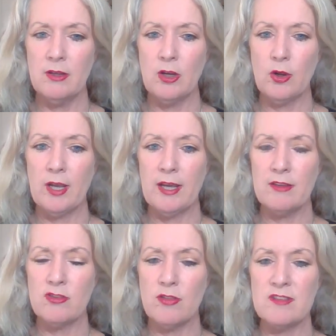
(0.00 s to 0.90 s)
Okay,
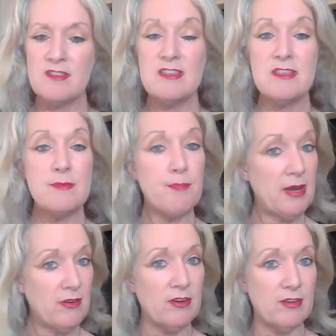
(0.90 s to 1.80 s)
so this
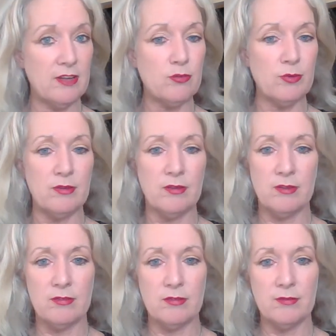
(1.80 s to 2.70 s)
parent has written
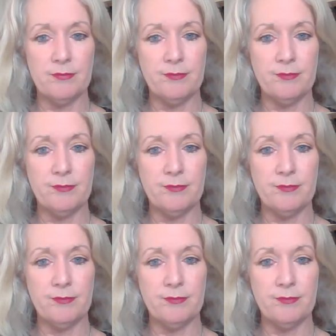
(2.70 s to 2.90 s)
this.